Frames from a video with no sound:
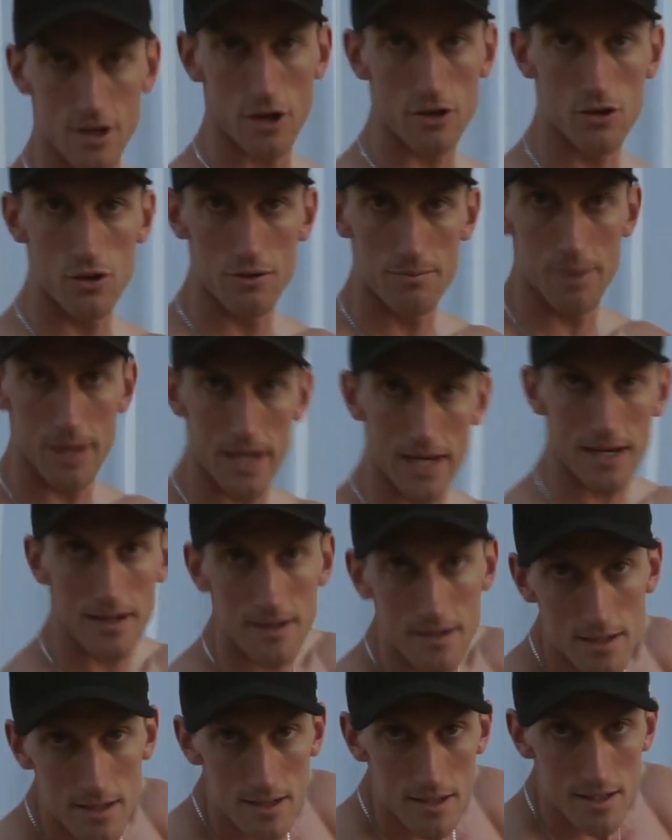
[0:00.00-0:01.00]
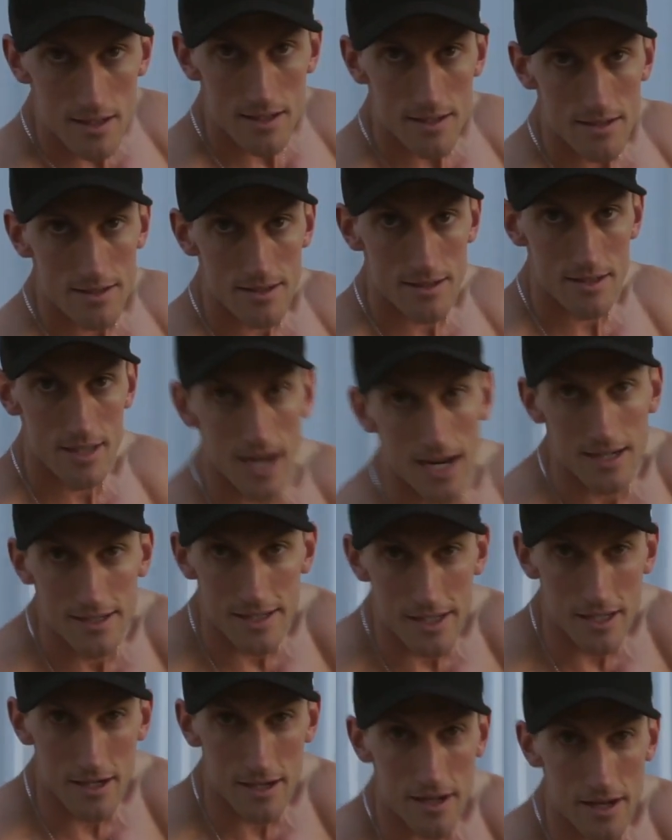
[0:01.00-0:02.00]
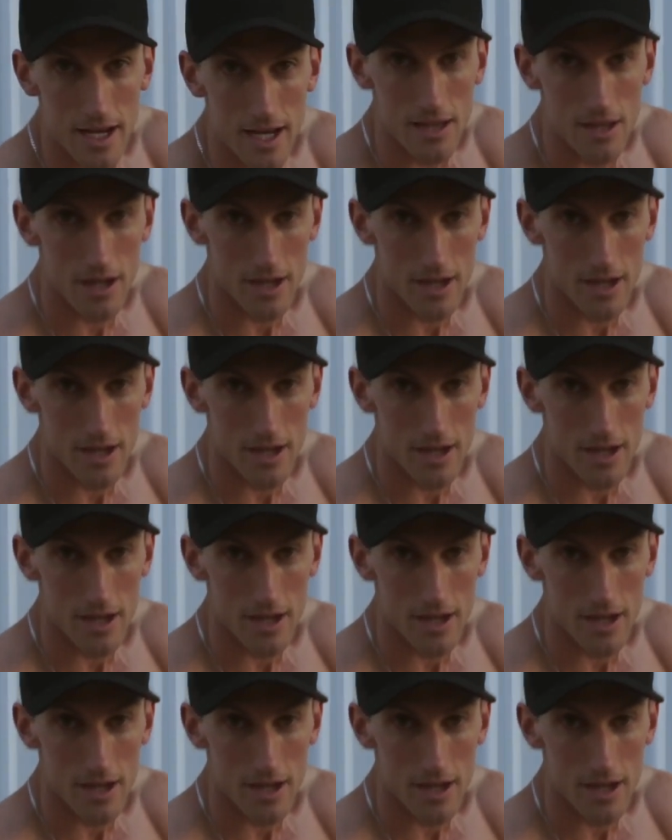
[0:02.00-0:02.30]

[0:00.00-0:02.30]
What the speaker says: no good being tucked in and